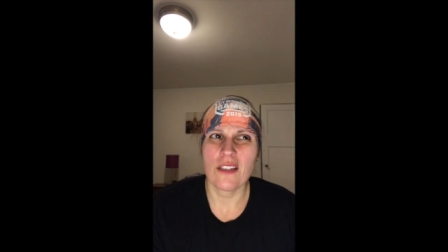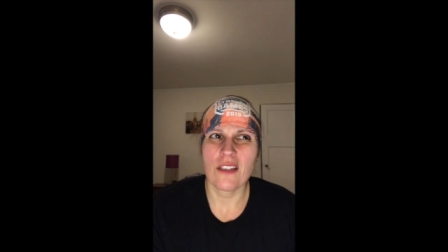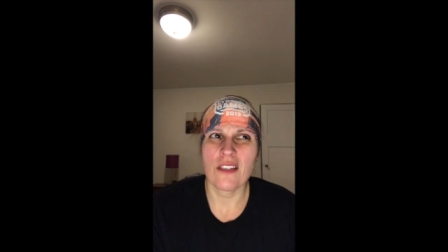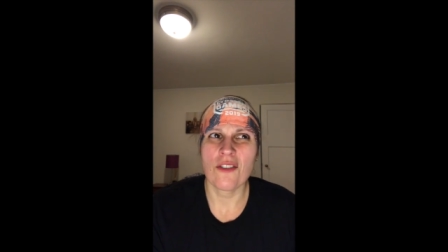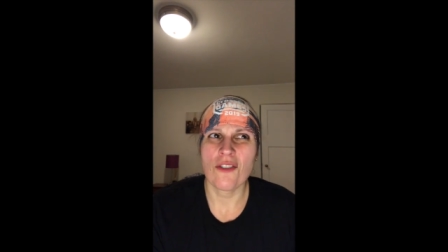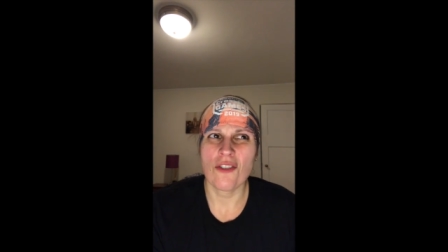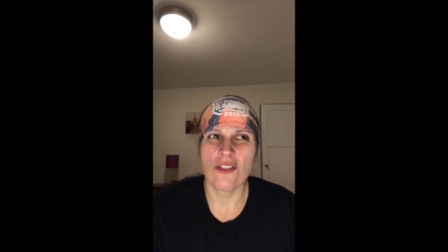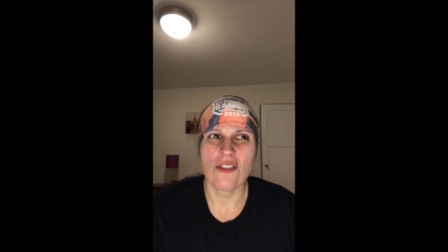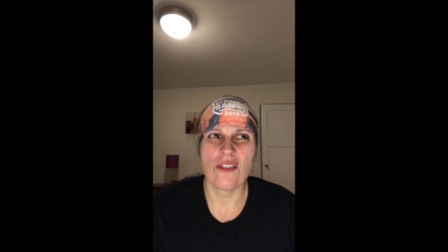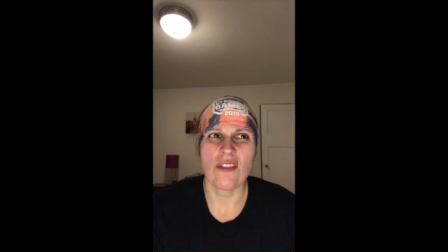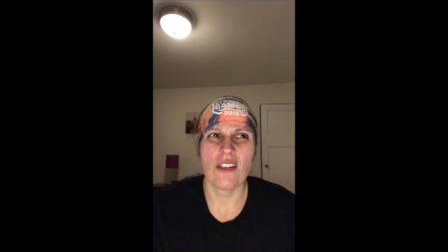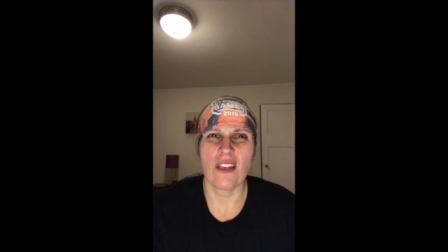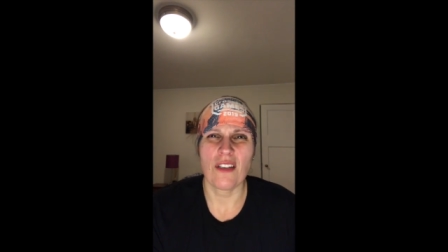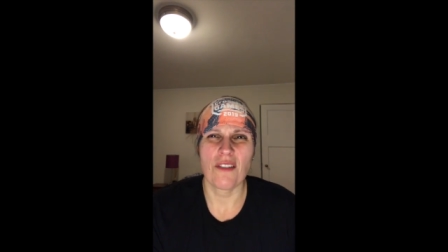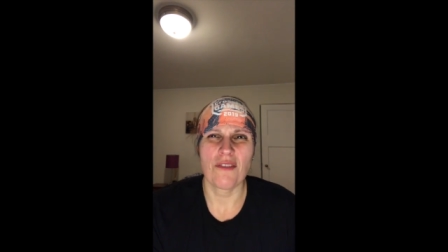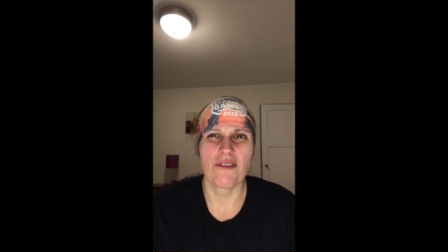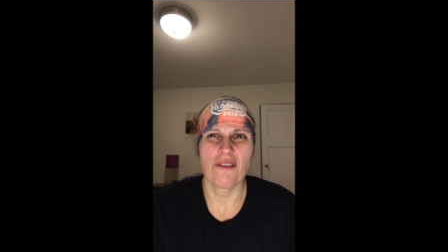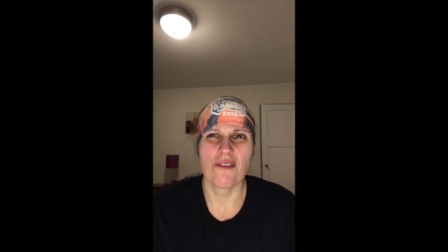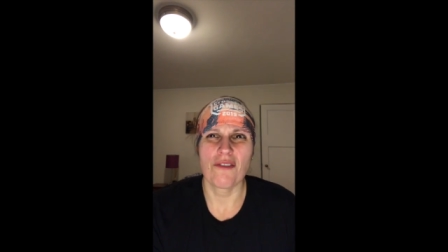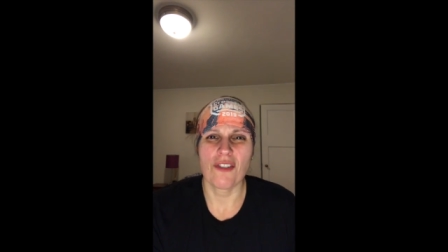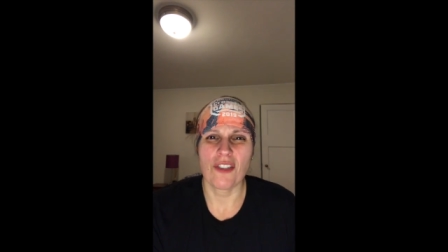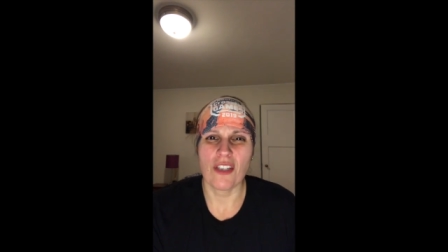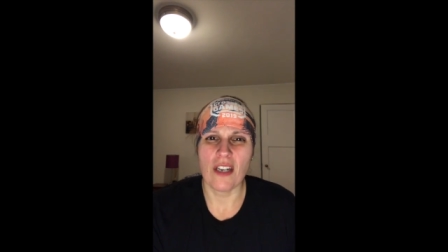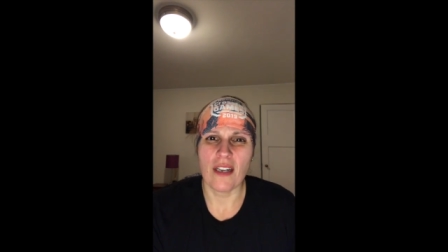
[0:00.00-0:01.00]
it's just like a
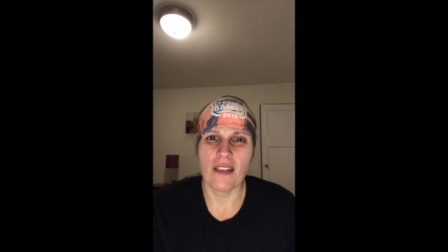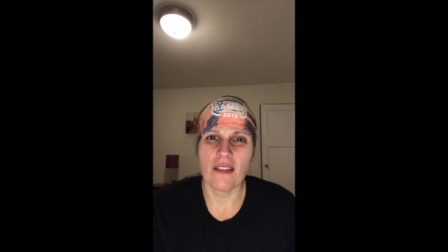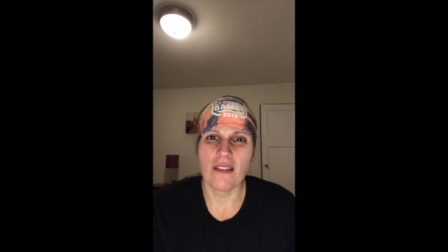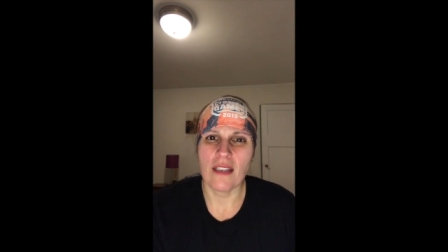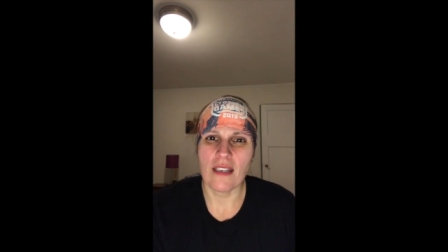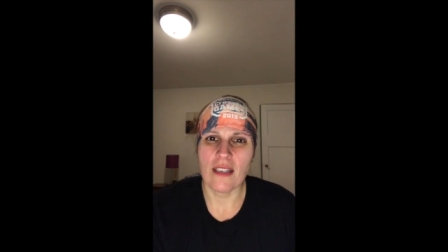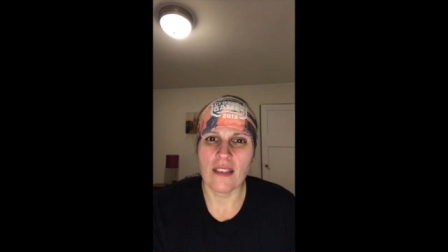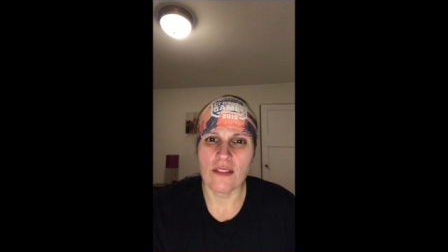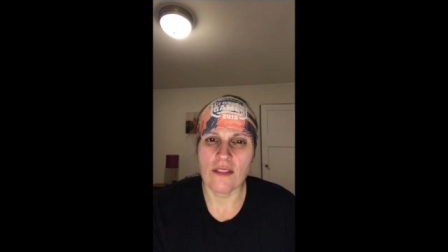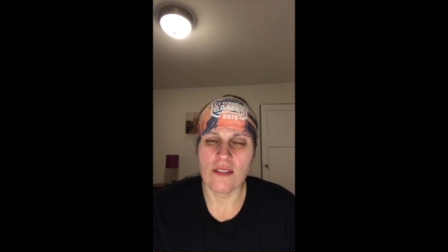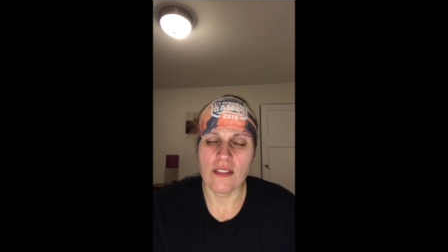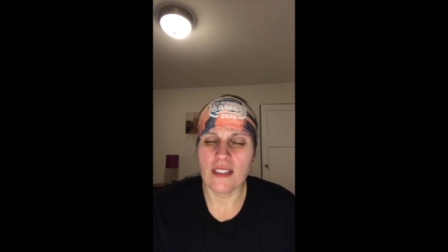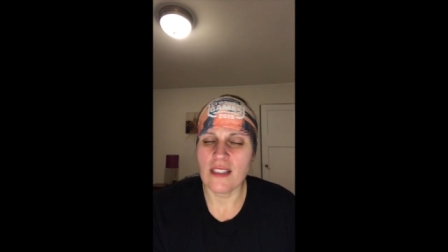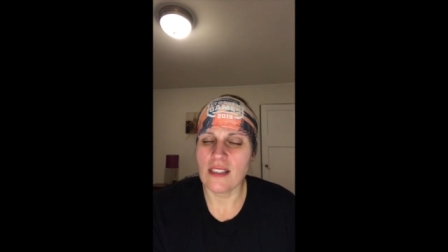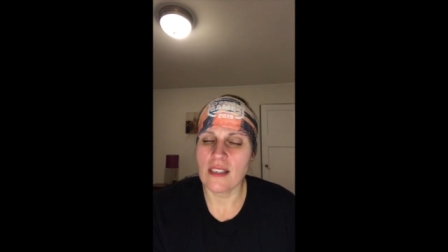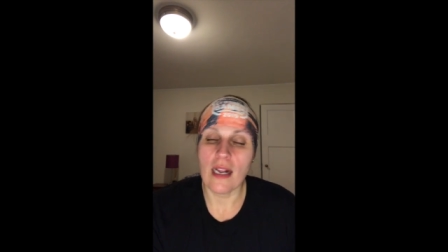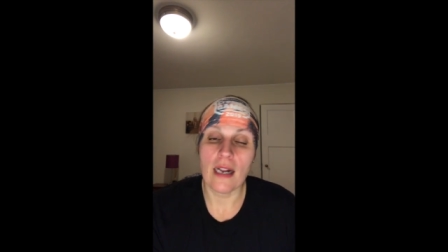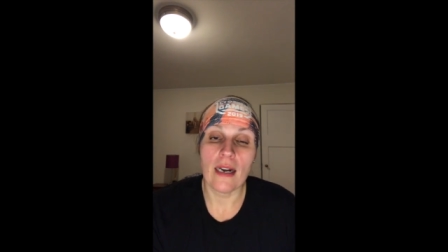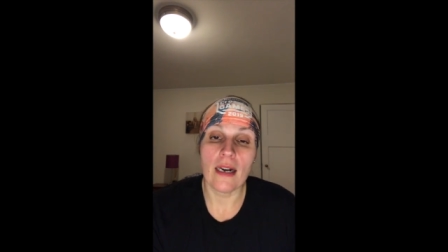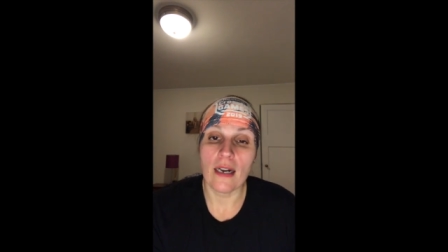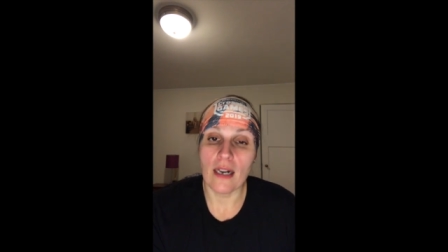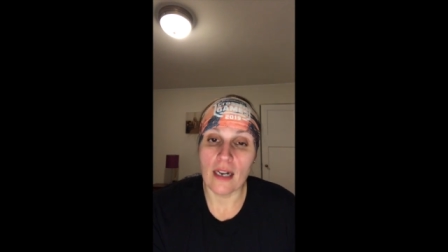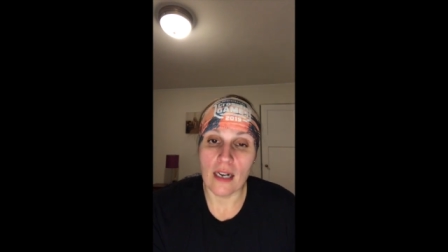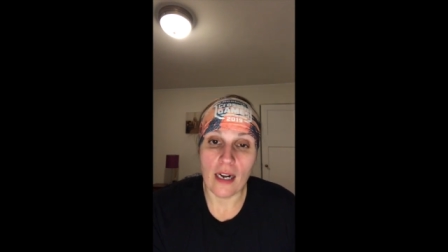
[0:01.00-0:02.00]
flu shot. Like, a, it's
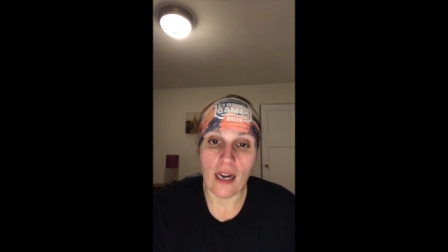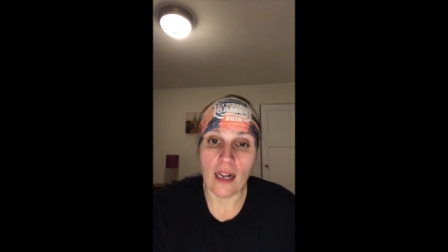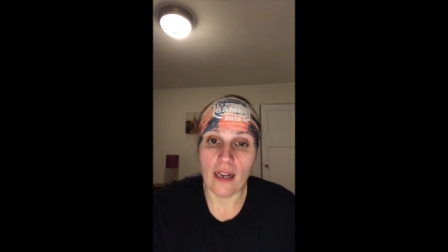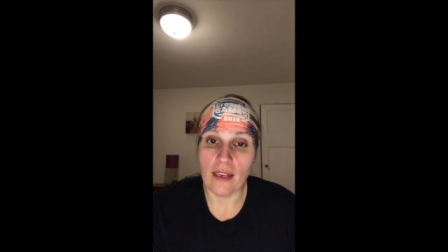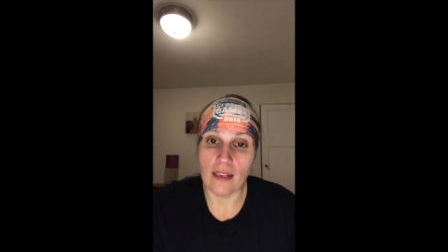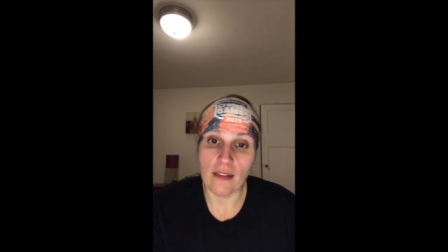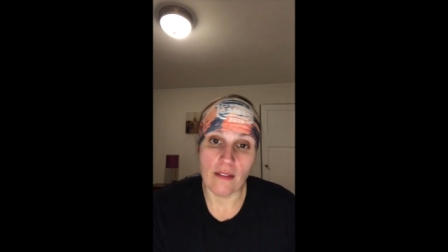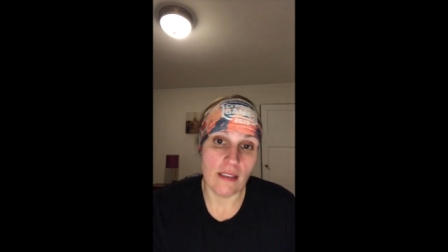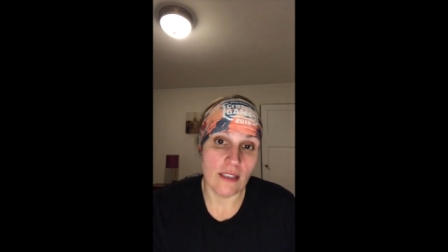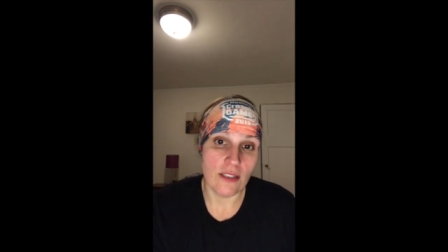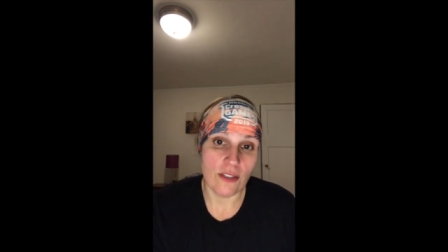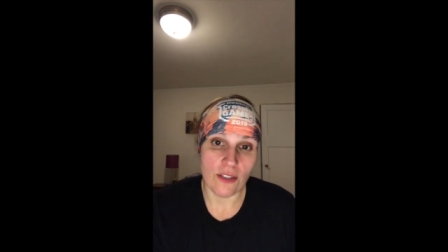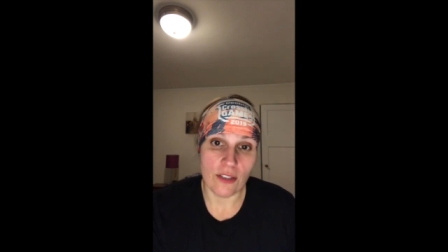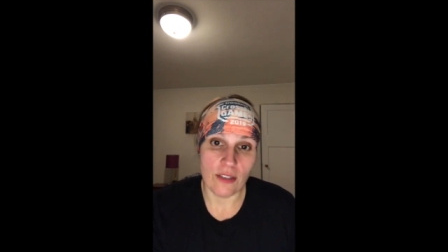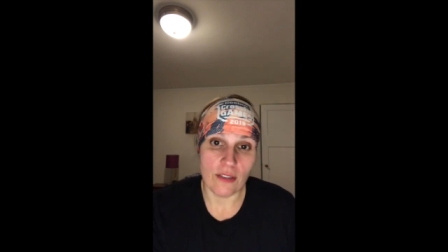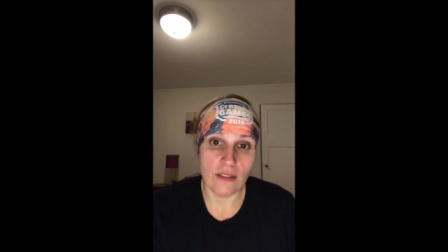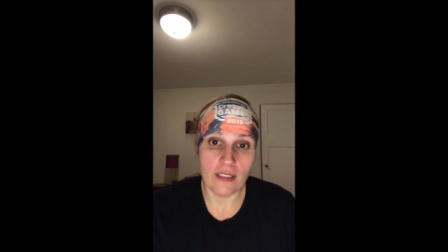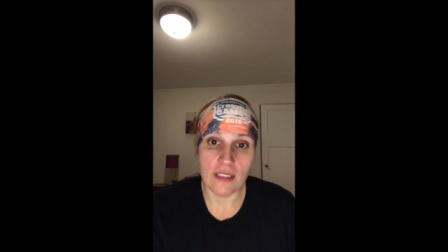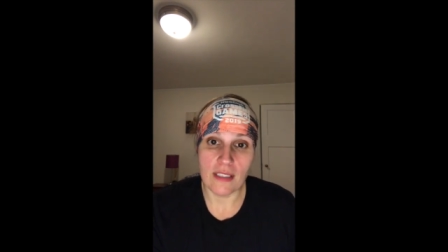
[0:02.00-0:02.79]
not an inoculation.